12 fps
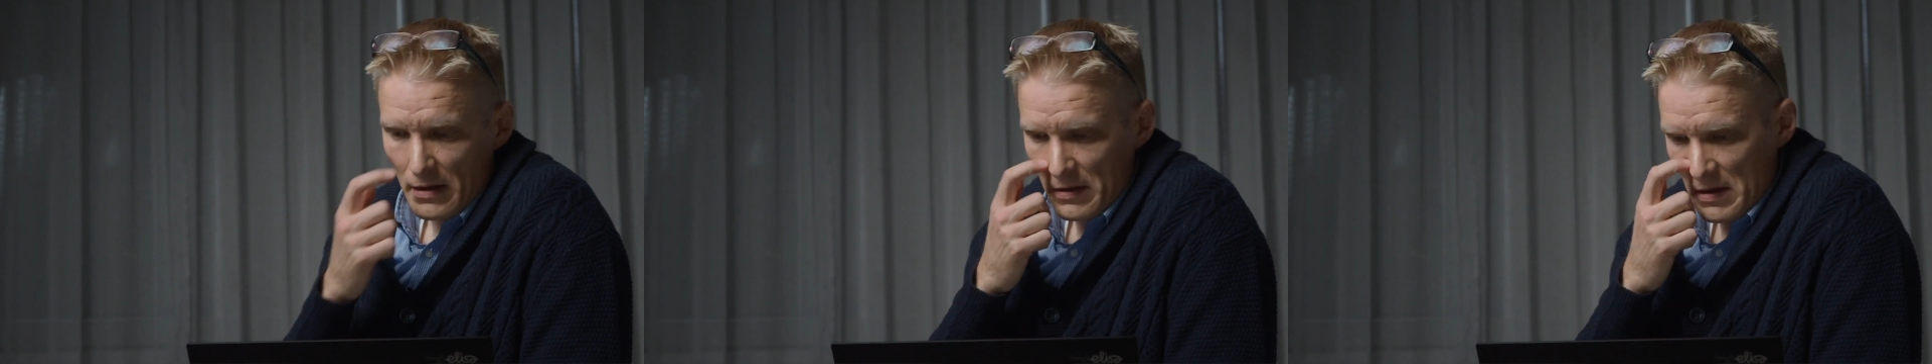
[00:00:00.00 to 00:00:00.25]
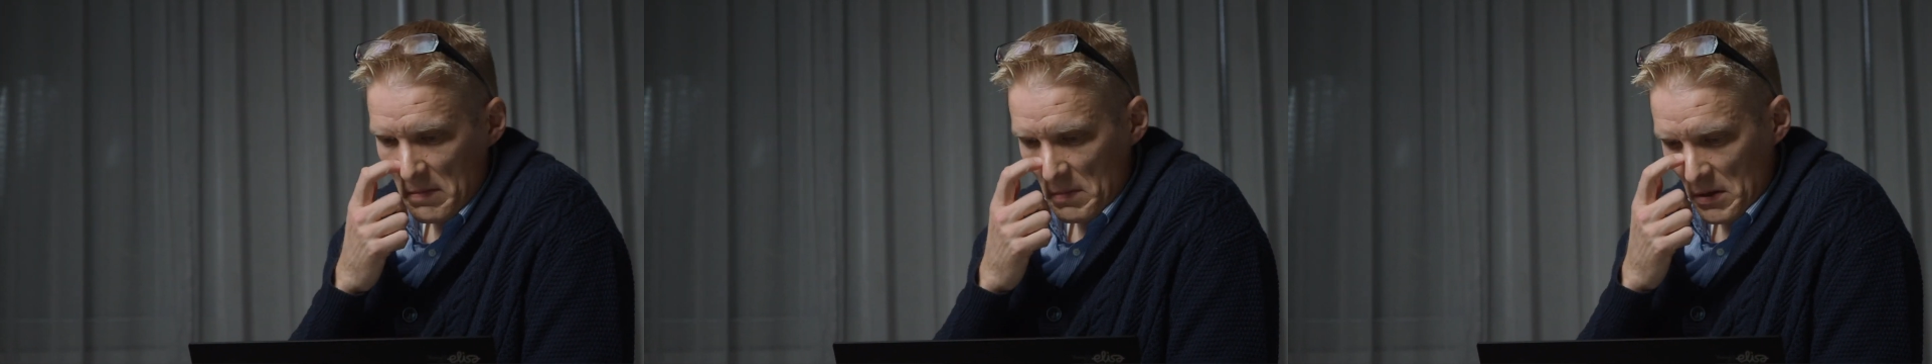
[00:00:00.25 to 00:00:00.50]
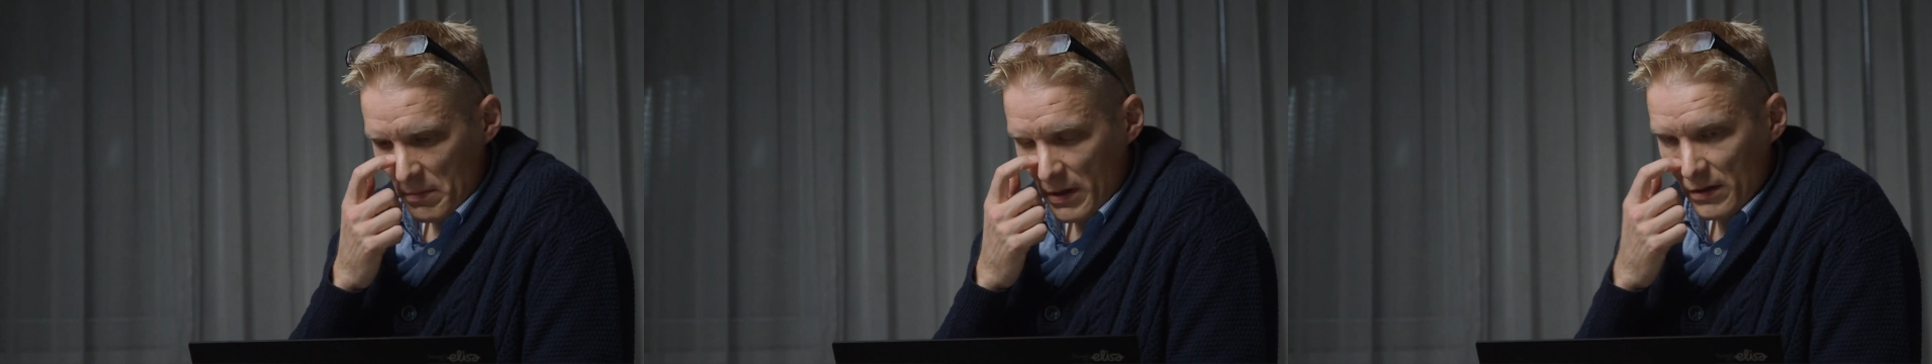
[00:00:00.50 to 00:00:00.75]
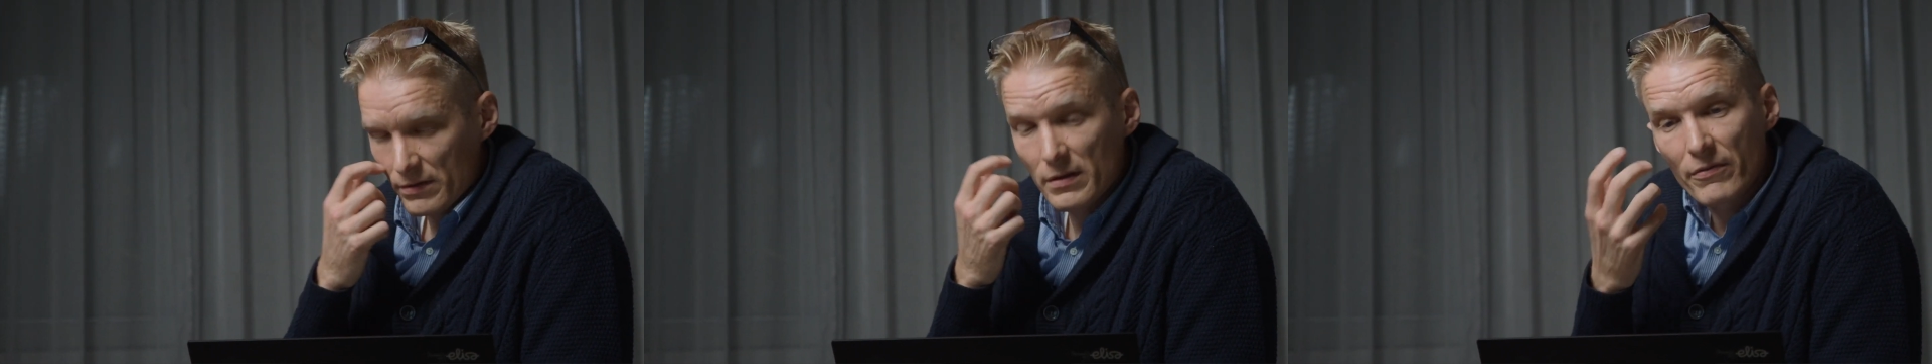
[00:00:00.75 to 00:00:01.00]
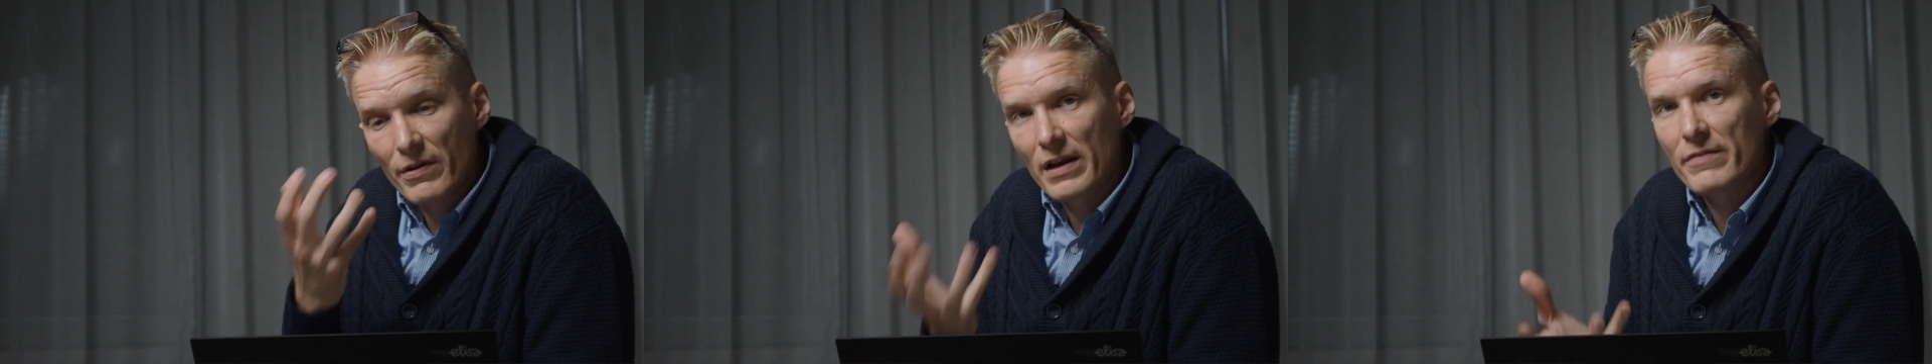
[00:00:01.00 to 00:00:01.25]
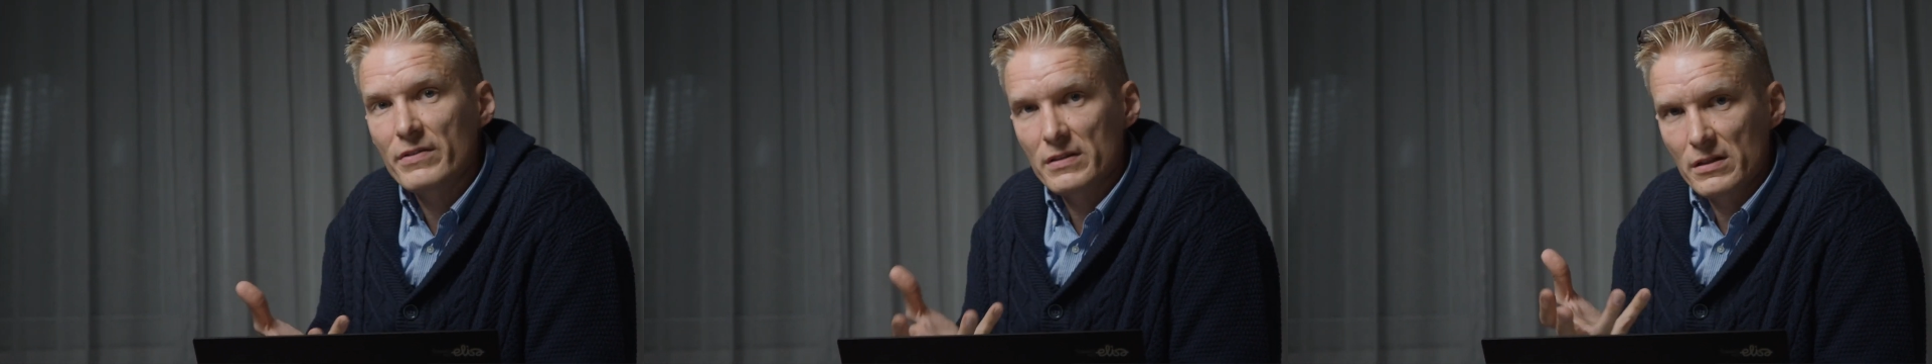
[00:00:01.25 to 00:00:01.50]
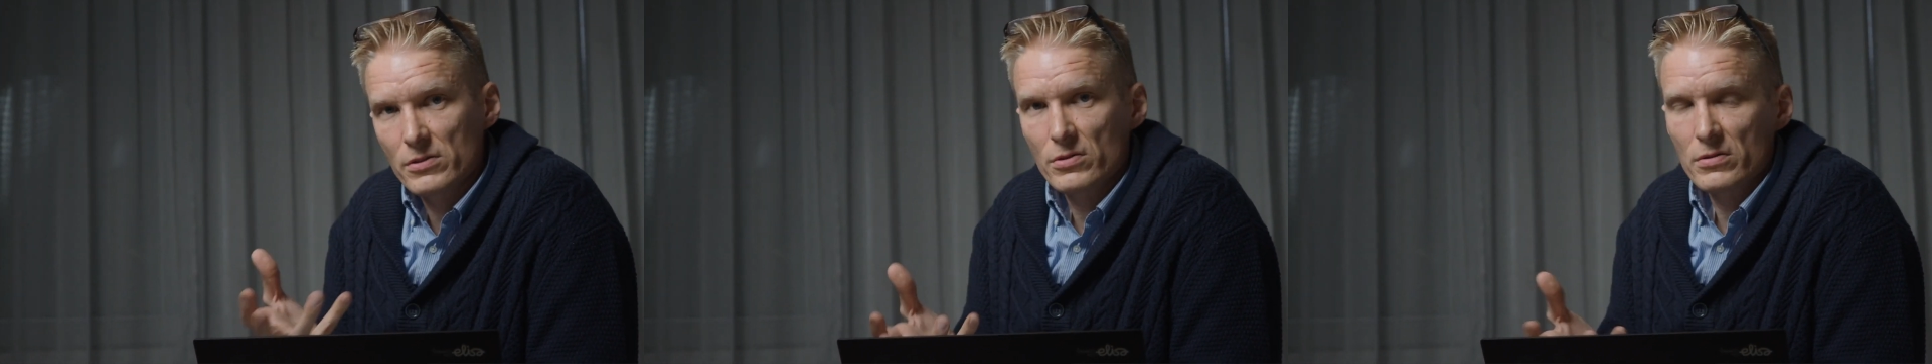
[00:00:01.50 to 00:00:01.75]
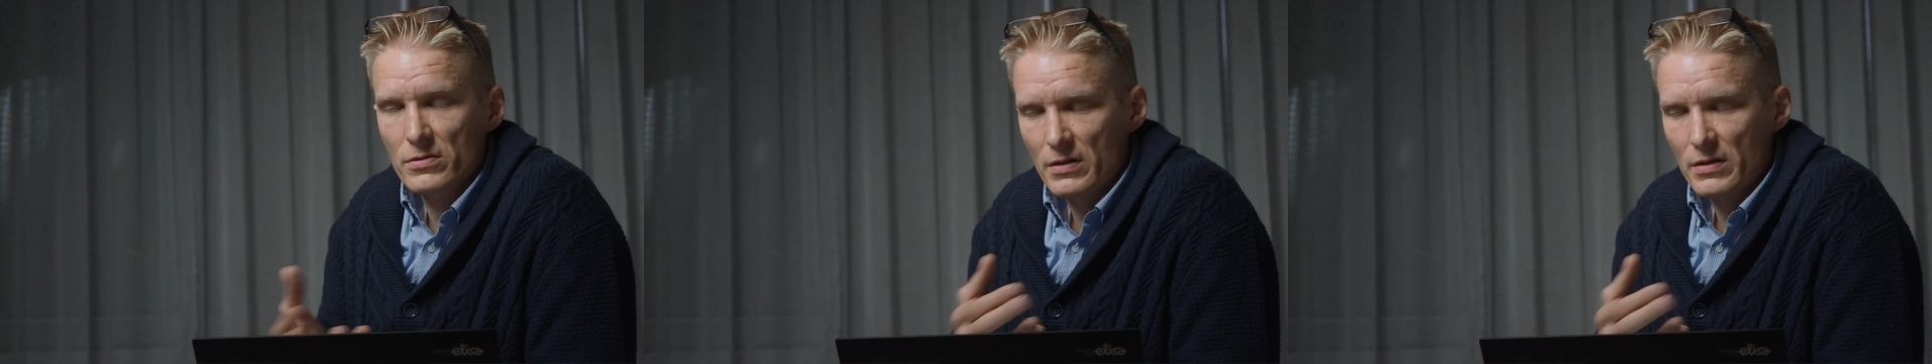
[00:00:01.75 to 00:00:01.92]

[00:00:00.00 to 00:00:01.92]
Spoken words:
them about relevant issues,